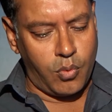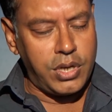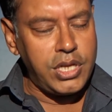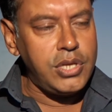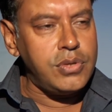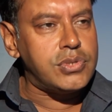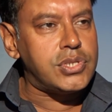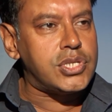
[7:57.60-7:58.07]
What
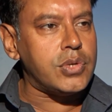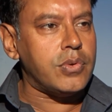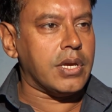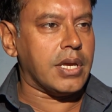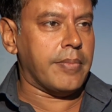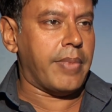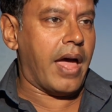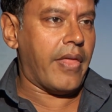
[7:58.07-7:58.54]
are you
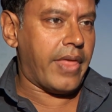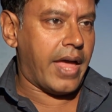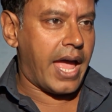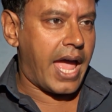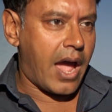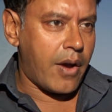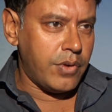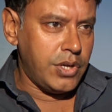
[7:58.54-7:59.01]
doing about that?
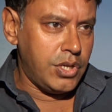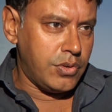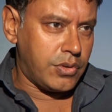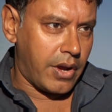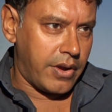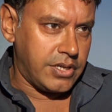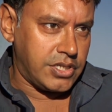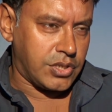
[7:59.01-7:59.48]
How are you
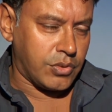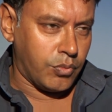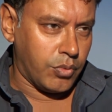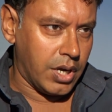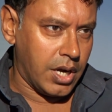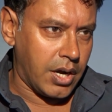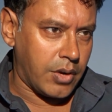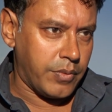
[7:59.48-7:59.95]
going to
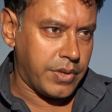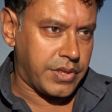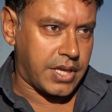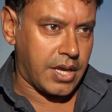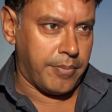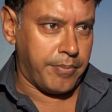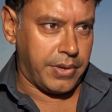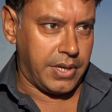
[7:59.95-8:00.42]
work with
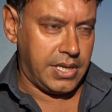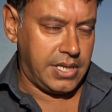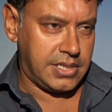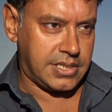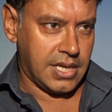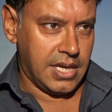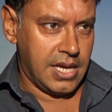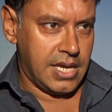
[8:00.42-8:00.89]

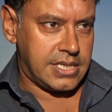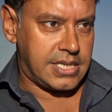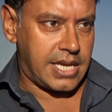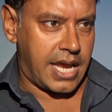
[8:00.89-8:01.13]
companies to